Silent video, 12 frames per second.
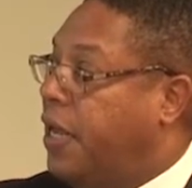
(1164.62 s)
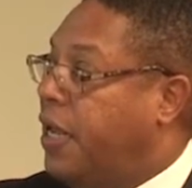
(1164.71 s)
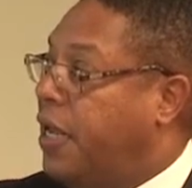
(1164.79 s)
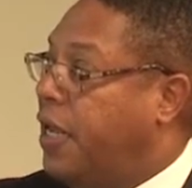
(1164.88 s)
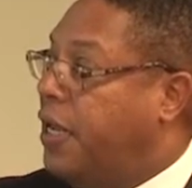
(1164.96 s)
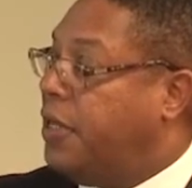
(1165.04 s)

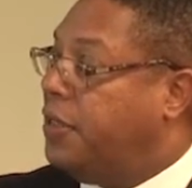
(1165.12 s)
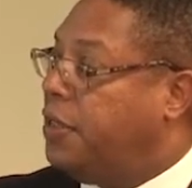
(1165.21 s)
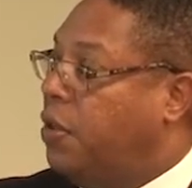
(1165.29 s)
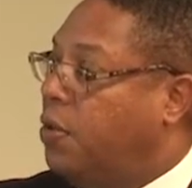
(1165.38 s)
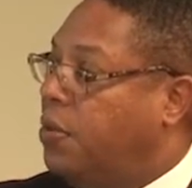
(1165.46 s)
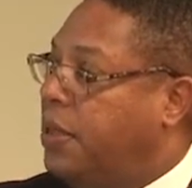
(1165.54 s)
And
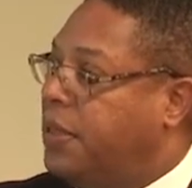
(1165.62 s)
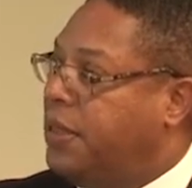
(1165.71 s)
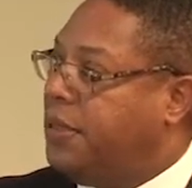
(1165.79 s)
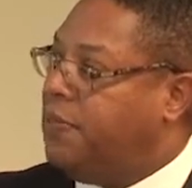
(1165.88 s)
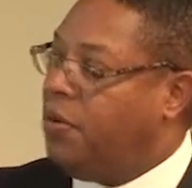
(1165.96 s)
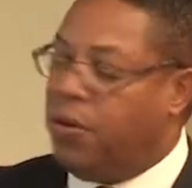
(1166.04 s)
so this
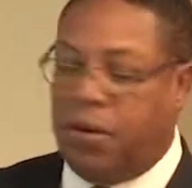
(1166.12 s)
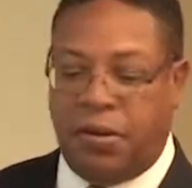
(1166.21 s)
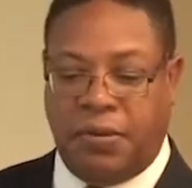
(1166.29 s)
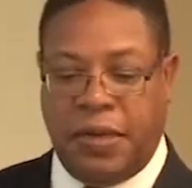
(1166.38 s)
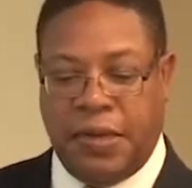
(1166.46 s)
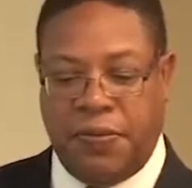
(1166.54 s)
is
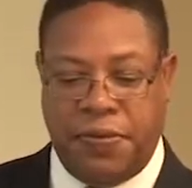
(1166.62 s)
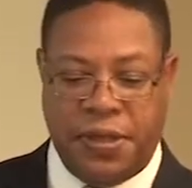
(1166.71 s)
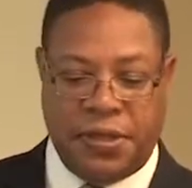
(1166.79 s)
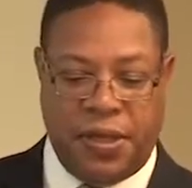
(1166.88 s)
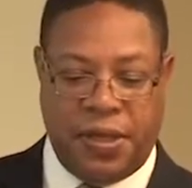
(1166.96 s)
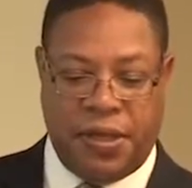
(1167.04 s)
more like when we
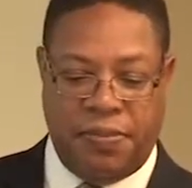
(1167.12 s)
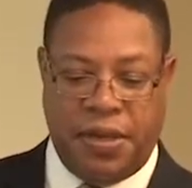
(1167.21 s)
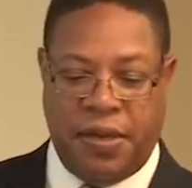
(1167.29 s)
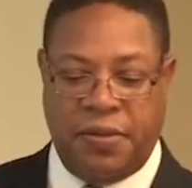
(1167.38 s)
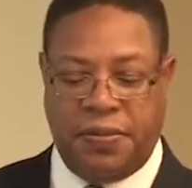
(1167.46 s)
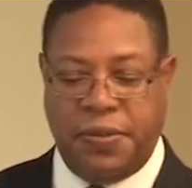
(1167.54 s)
talk
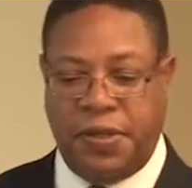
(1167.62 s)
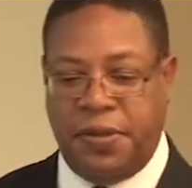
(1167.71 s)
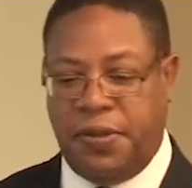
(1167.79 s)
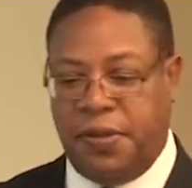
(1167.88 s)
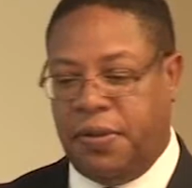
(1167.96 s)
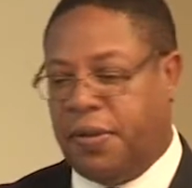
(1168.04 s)
about when
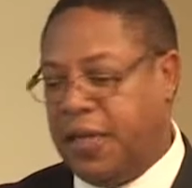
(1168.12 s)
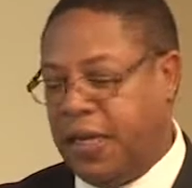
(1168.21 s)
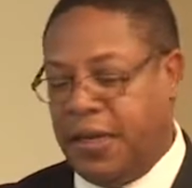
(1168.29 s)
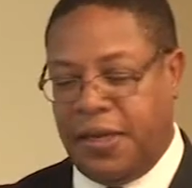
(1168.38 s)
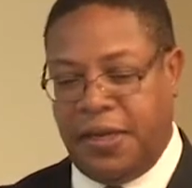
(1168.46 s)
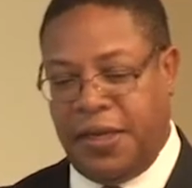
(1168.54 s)
you're kind
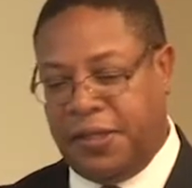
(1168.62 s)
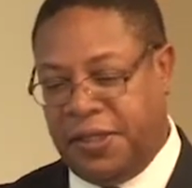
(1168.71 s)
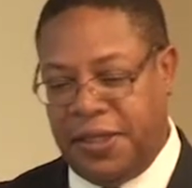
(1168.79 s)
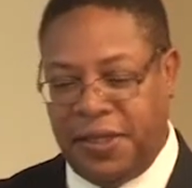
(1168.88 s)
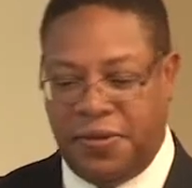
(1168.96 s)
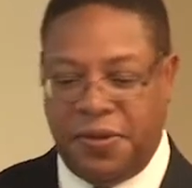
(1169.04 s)
of
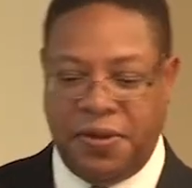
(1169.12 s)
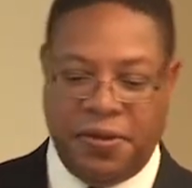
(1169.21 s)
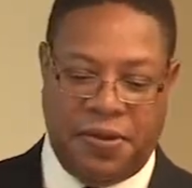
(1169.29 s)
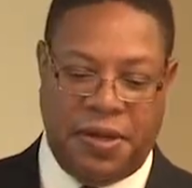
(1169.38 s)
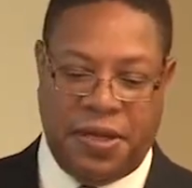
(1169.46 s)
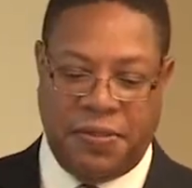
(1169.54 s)
clutching or
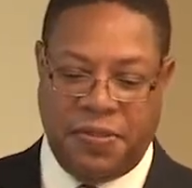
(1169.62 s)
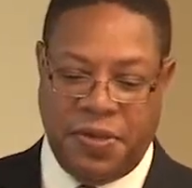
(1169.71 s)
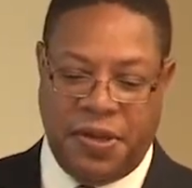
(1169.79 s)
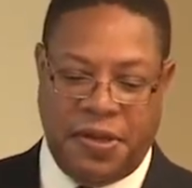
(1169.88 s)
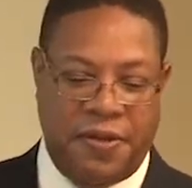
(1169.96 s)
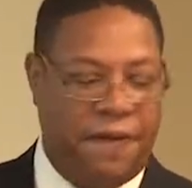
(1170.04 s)

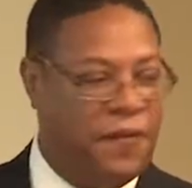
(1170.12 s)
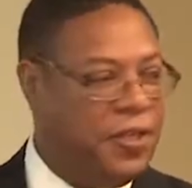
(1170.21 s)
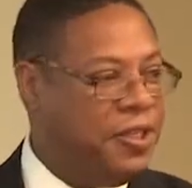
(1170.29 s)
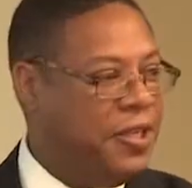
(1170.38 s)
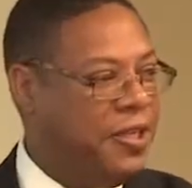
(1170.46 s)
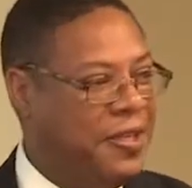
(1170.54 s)
you're
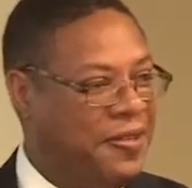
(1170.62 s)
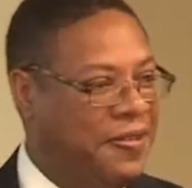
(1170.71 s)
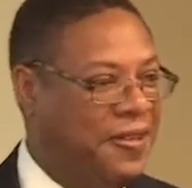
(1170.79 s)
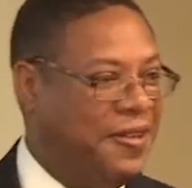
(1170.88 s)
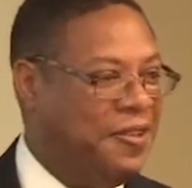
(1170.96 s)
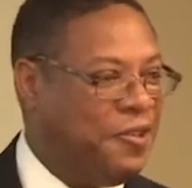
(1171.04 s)
fishing.
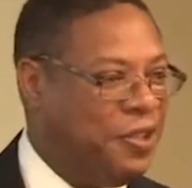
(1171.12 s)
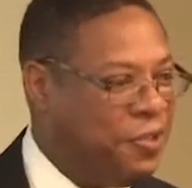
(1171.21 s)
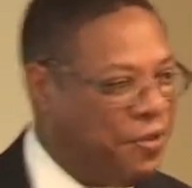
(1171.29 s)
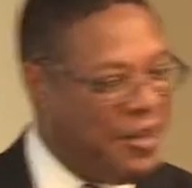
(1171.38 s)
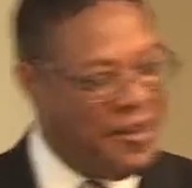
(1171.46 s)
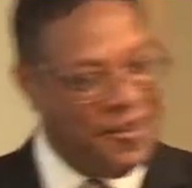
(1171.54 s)
You're just
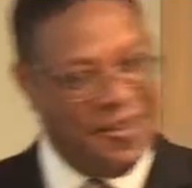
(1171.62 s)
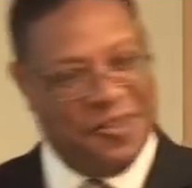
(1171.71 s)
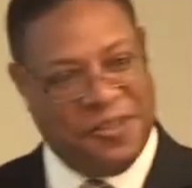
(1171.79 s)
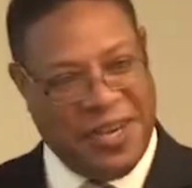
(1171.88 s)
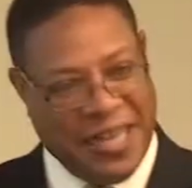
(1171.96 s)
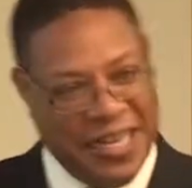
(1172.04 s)
trying
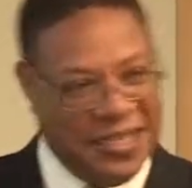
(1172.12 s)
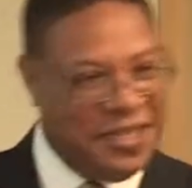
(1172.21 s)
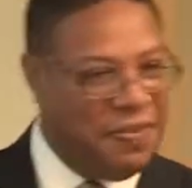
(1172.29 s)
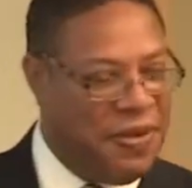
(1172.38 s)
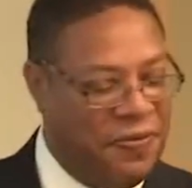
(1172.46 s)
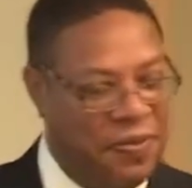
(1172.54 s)
to get
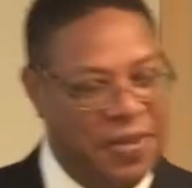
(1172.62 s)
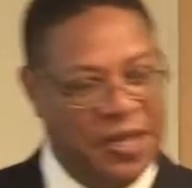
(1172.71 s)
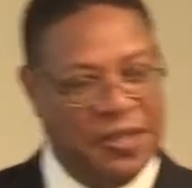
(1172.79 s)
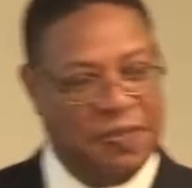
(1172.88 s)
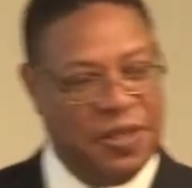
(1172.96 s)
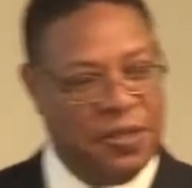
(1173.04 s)
some
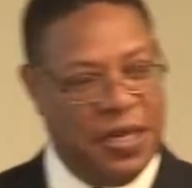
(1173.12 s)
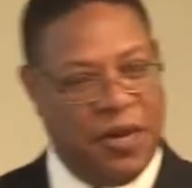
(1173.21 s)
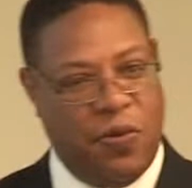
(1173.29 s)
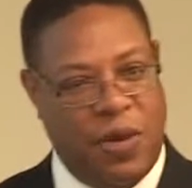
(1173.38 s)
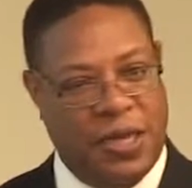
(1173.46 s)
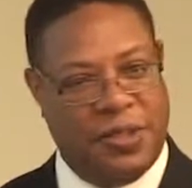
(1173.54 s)
information, but you're not
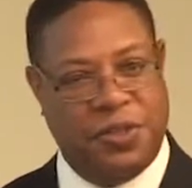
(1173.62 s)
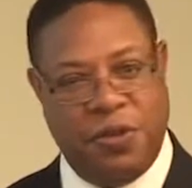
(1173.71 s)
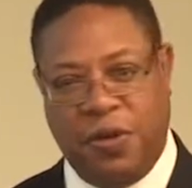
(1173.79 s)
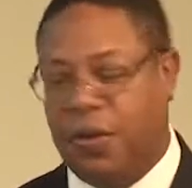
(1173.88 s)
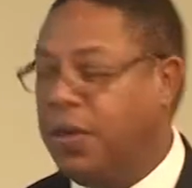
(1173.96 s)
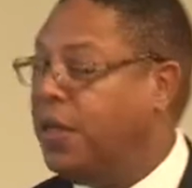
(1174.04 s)
quite
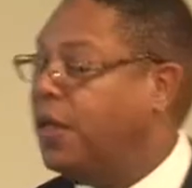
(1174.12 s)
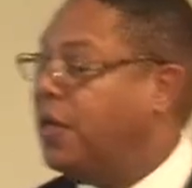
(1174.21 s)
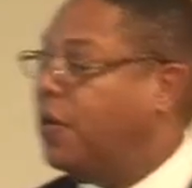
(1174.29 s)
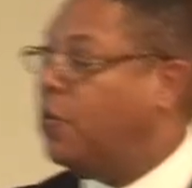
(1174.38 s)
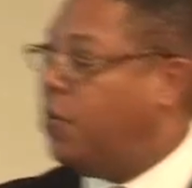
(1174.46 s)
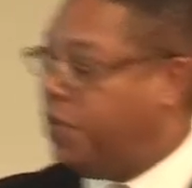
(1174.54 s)
sure
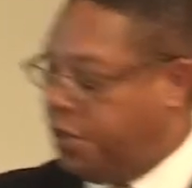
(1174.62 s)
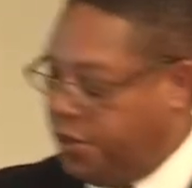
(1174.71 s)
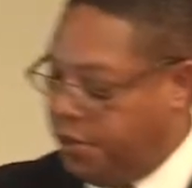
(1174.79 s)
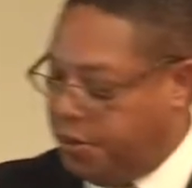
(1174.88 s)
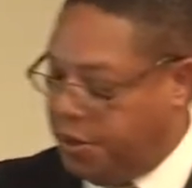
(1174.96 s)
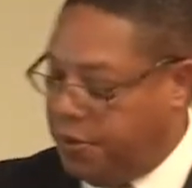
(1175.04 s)
what
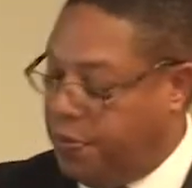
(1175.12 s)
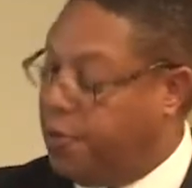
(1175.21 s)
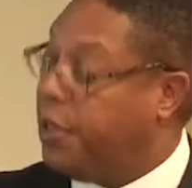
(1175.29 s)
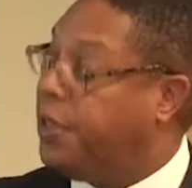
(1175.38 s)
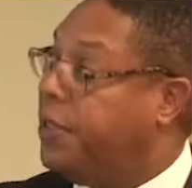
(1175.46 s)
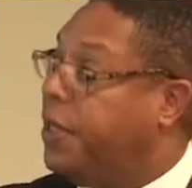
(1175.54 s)
you want.